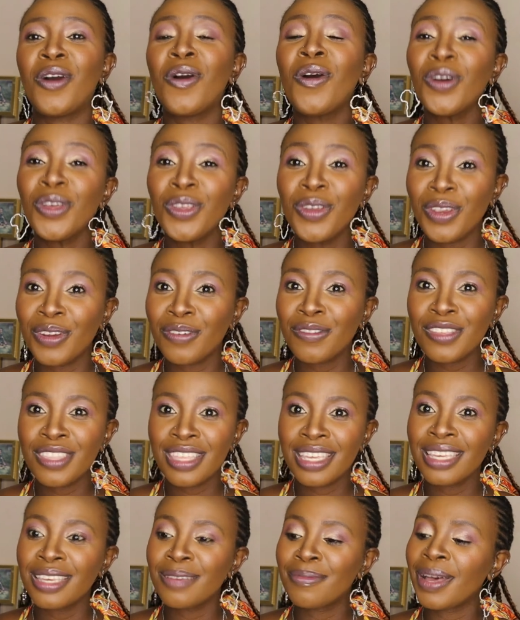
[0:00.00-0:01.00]
all you ever
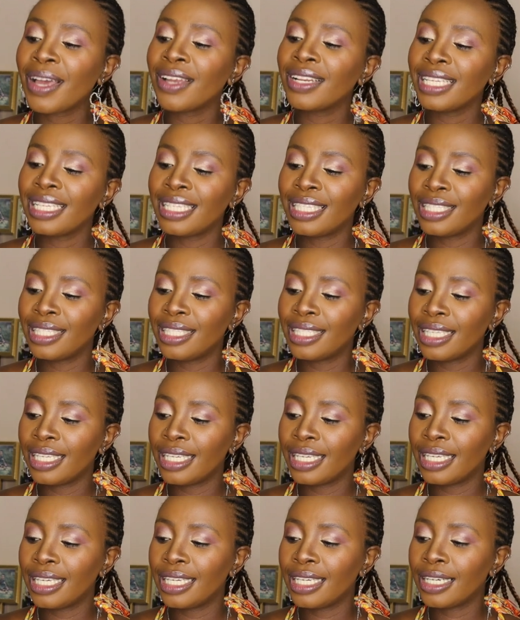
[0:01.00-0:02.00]
think about is
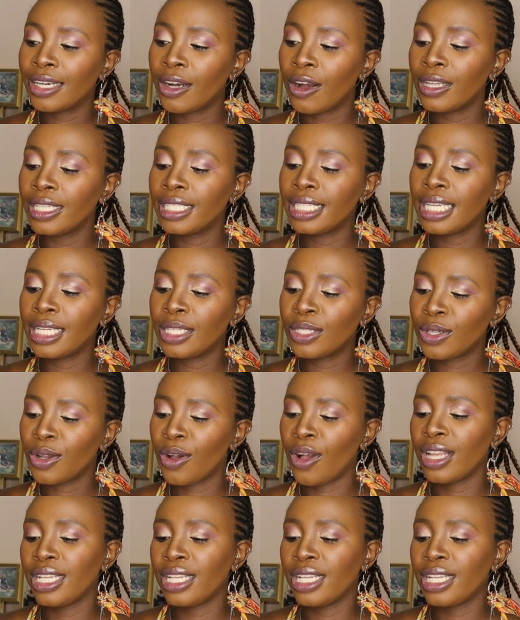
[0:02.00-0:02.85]
content.